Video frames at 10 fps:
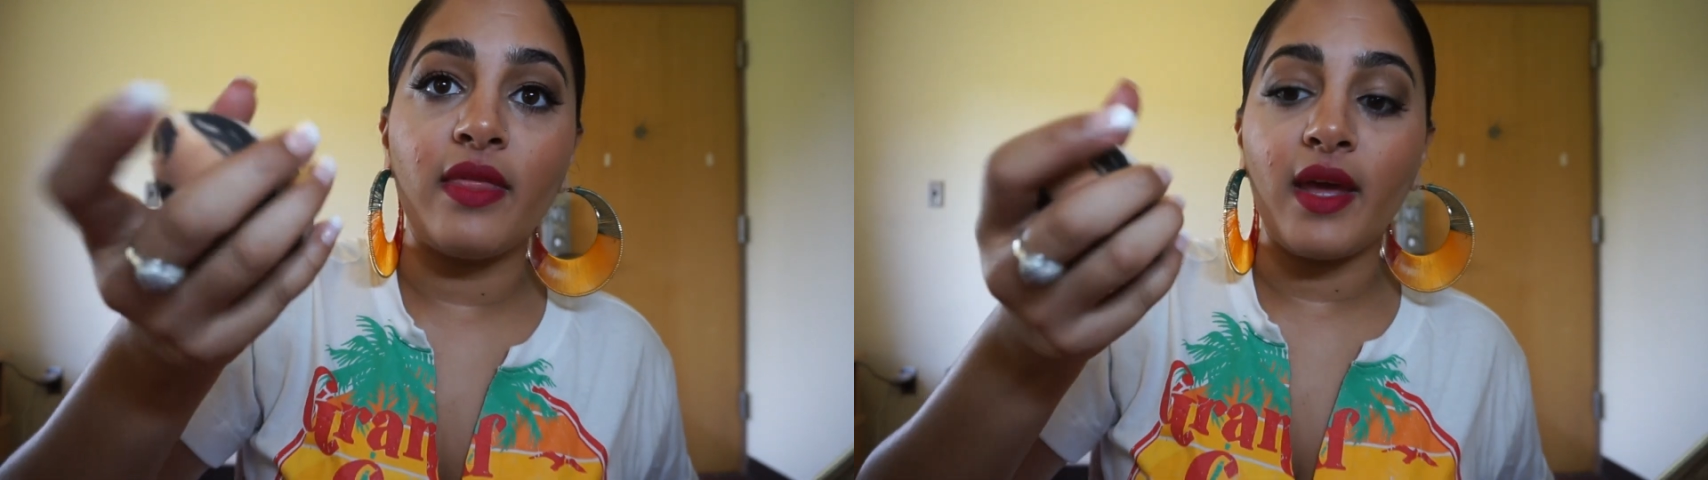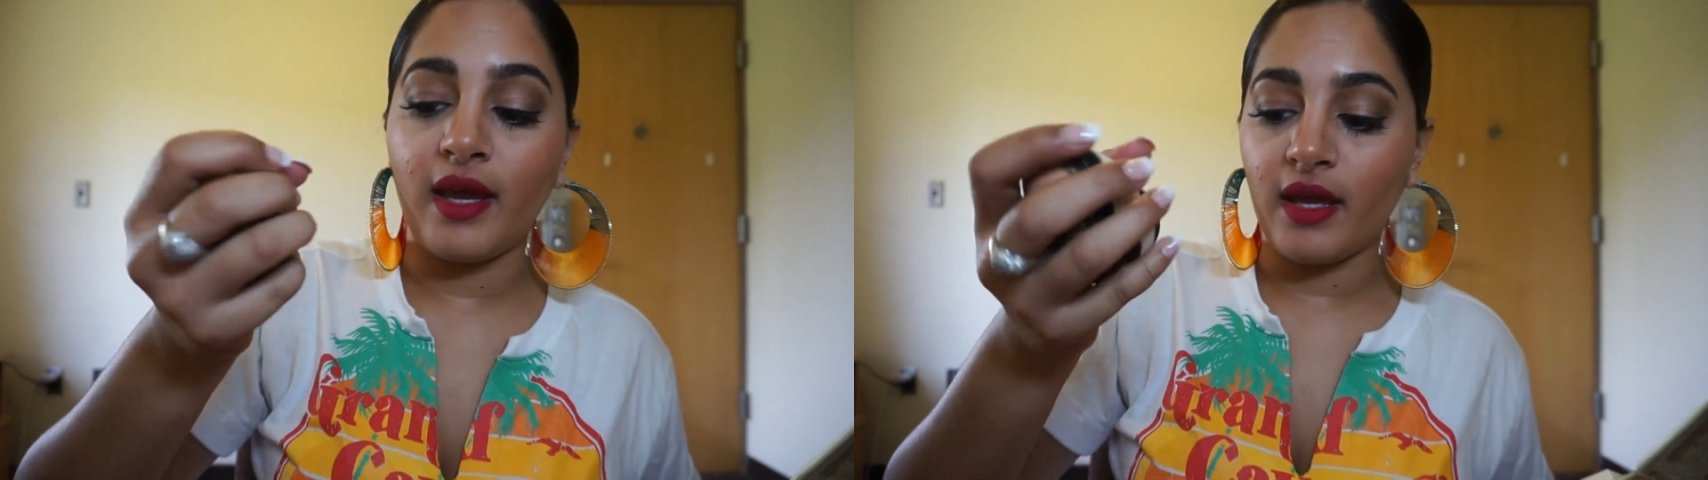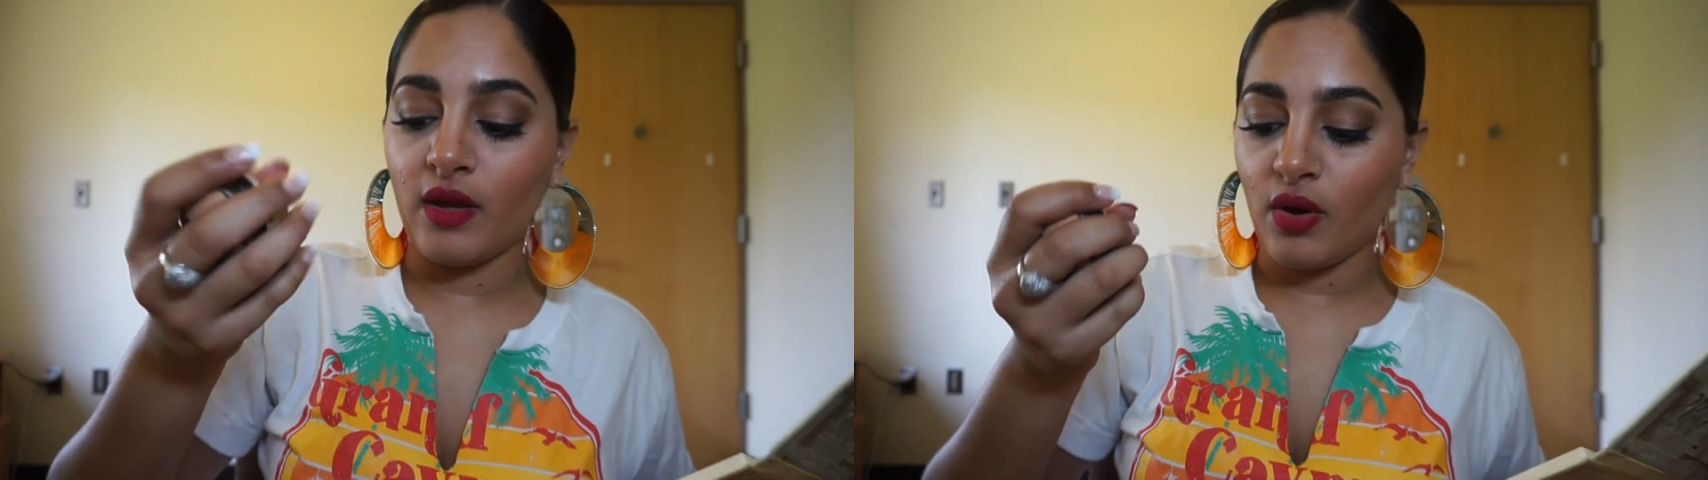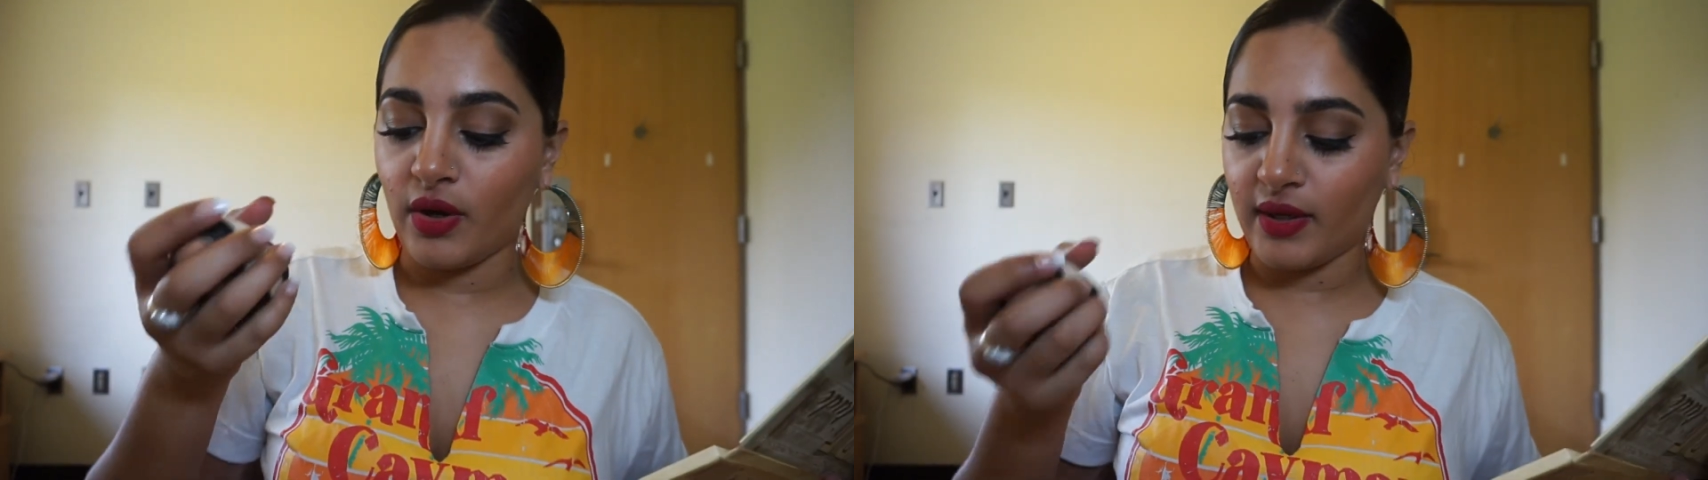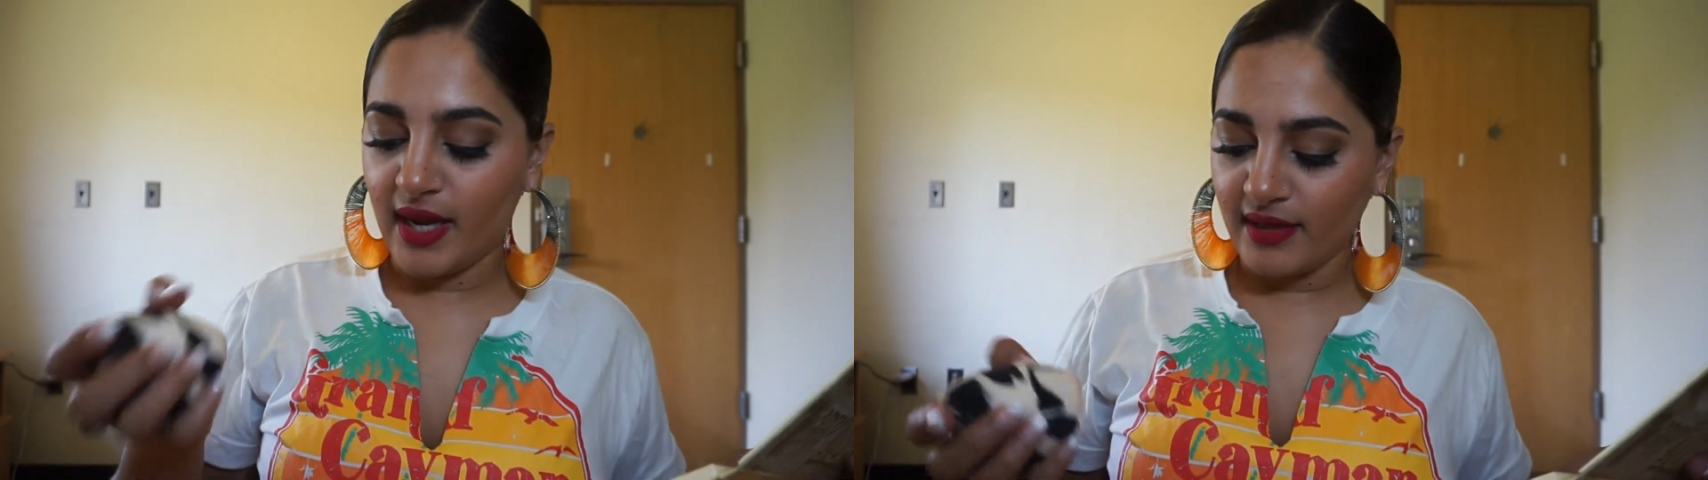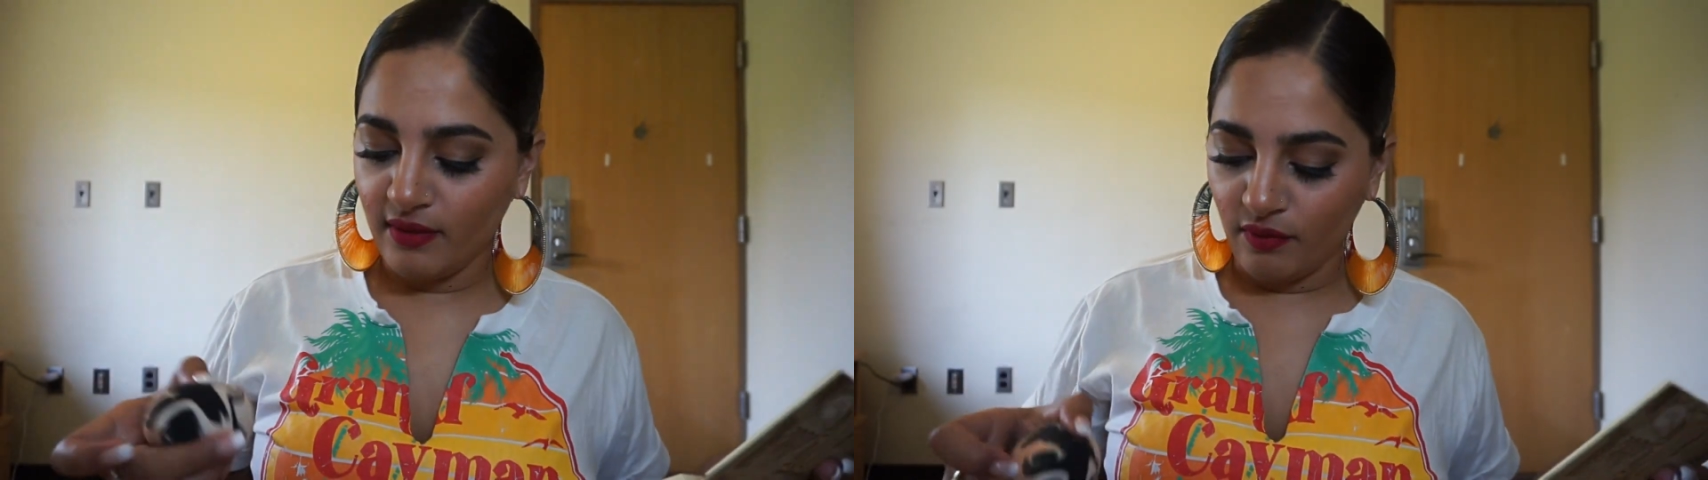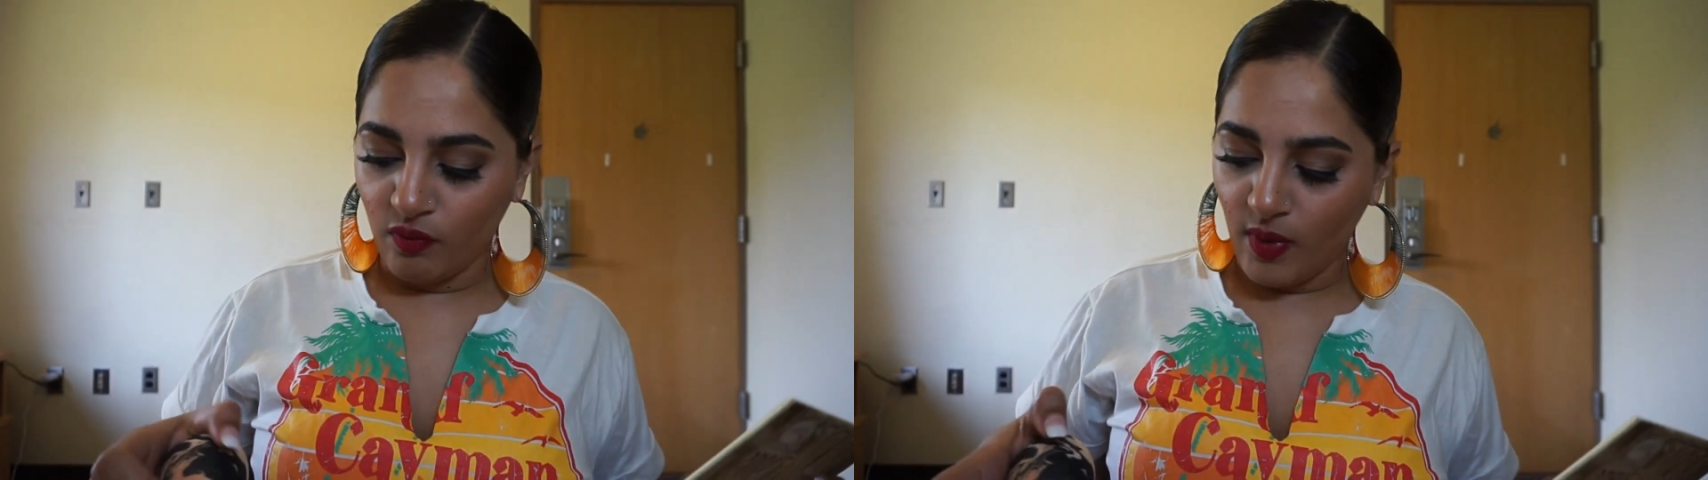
they are kind of